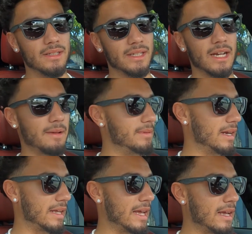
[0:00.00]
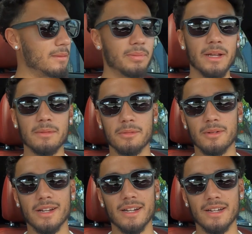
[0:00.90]
Yeah, I mean, I can't complain with
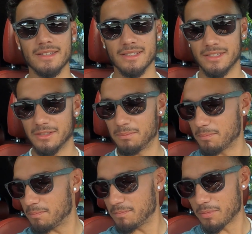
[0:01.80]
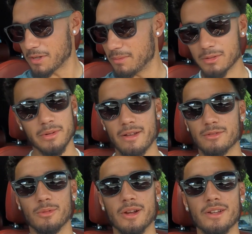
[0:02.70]
what I got. This is pretty much what I
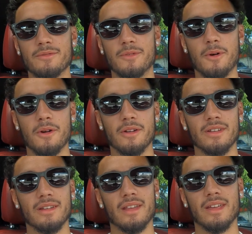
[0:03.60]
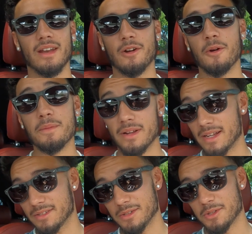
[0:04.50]
was working for, and I hope you
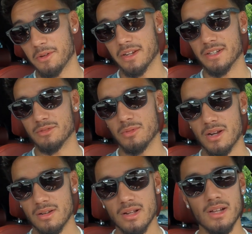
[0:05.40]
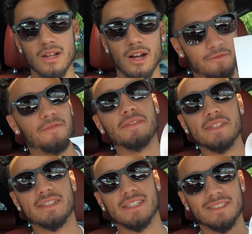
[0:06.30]
guys are enjoying it as well.
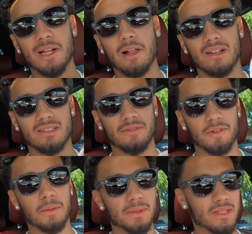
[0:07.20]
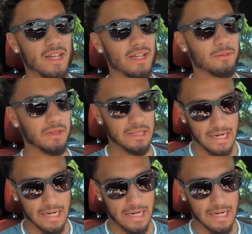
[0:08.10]
$56 to fill up the tank with